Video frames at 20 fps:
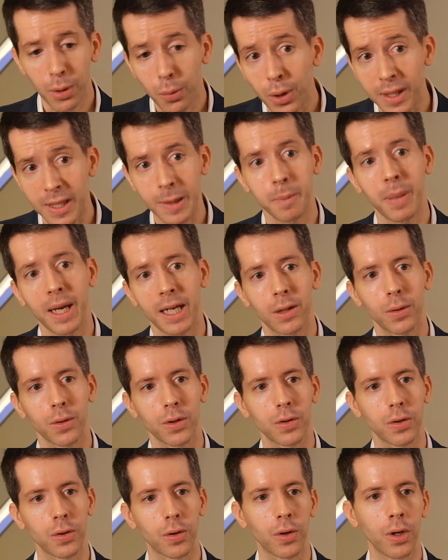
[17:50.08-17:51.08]
respect
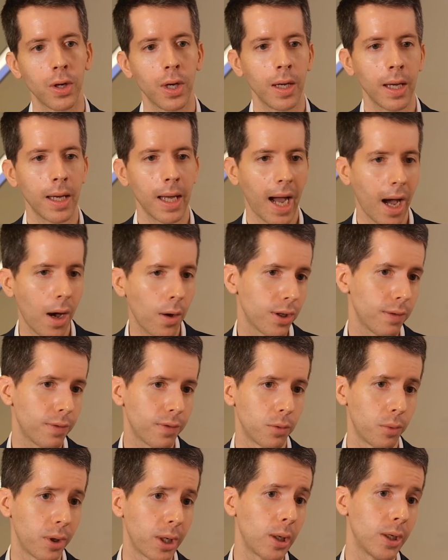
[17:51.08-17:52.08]
also how
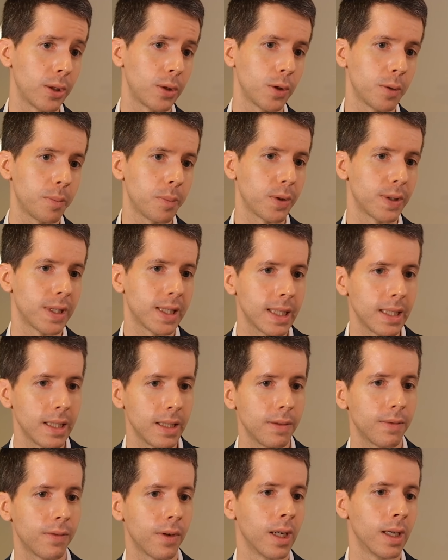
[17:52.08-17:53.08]
different regulators
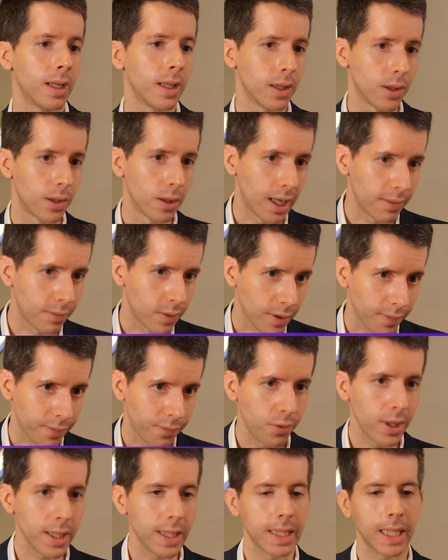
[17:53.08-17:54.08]
perceive the level of
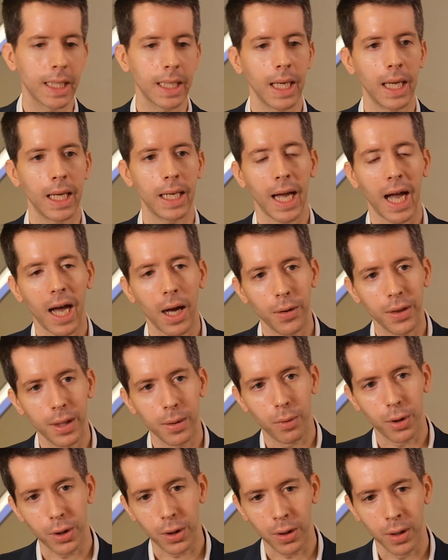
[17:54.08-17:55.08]
risk and how they
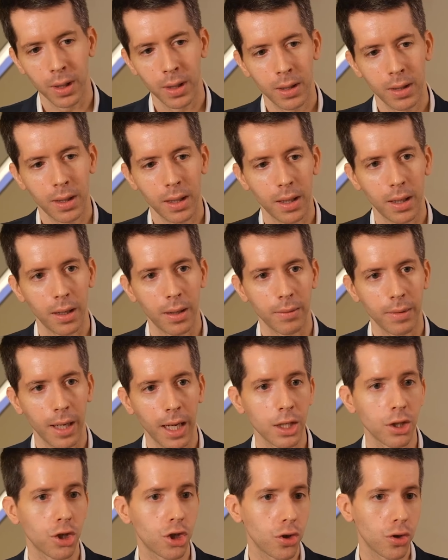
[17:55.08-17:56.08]
want to
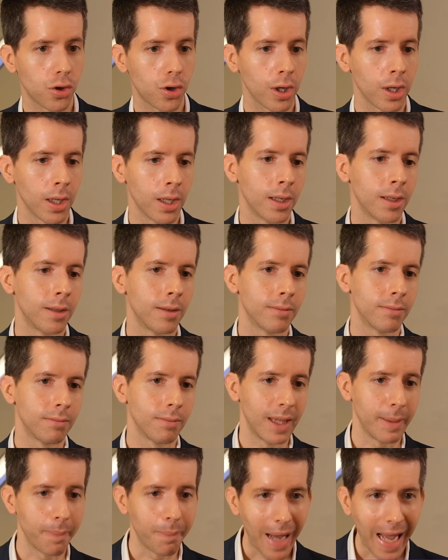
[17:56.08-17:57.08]
ensure
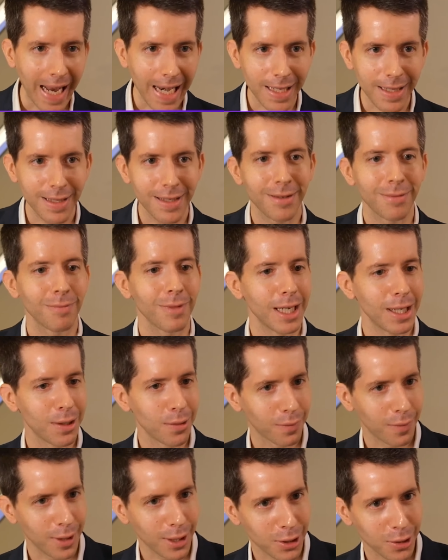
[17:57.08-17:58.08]
they balance
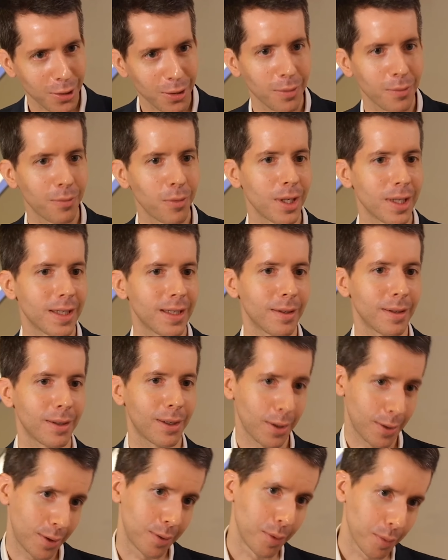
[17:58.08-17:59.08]
innovation with
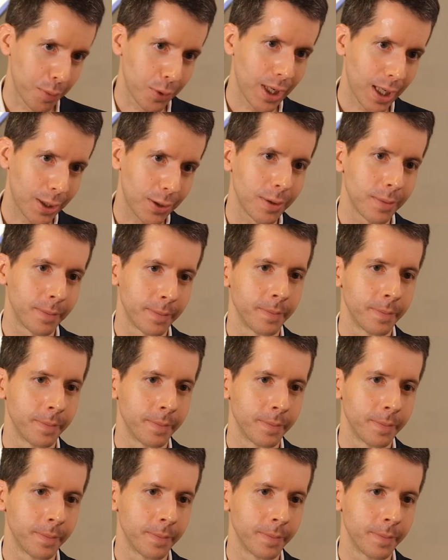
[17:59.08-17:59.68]
customer protection.